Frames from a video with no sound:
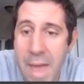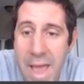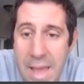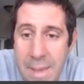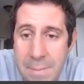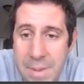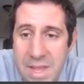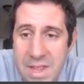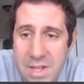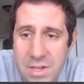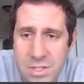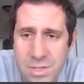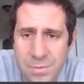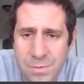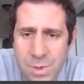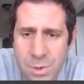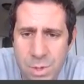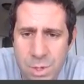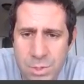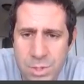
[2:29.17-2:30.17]
Maybe there's
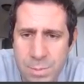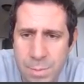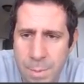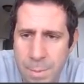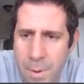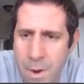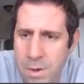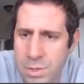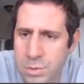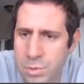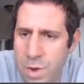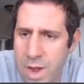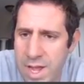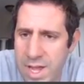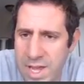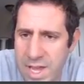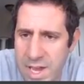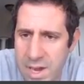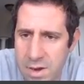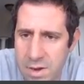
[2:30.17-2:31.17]
a few usable parts
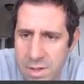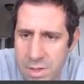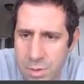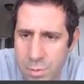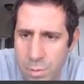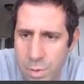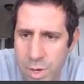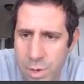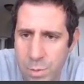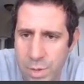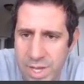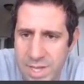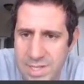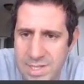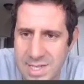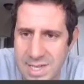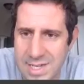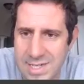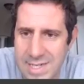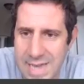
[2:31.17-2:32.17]
right here in the rear. We
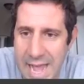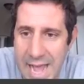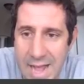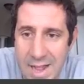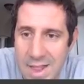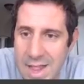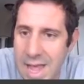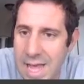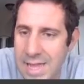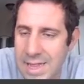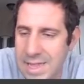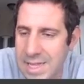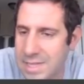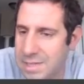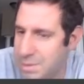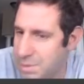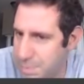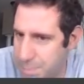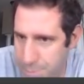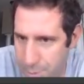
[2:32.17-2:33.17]
can see a tail light
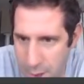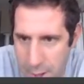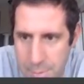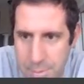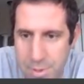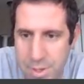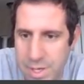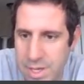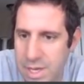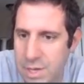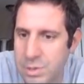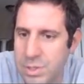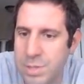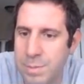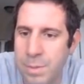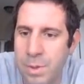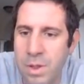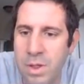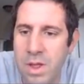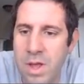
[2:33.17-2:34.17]
that's probably
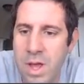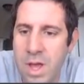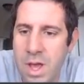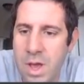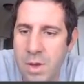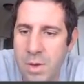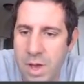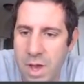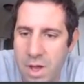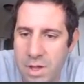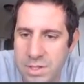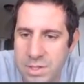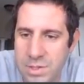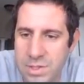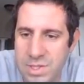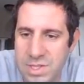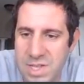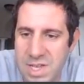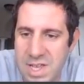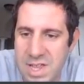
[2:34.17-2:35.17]
usable. We
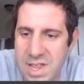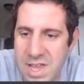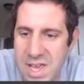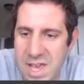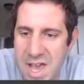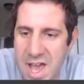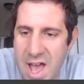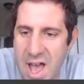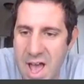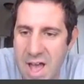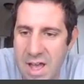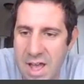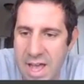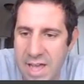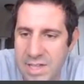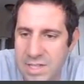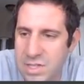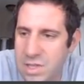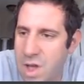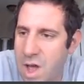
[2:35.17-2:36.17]
also see the uh,
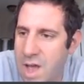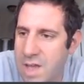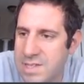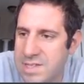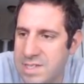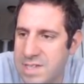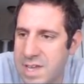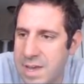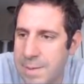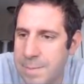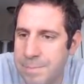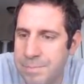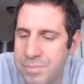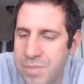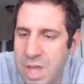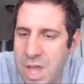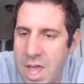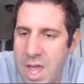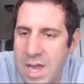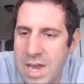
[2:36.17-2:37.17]
exhaust tip.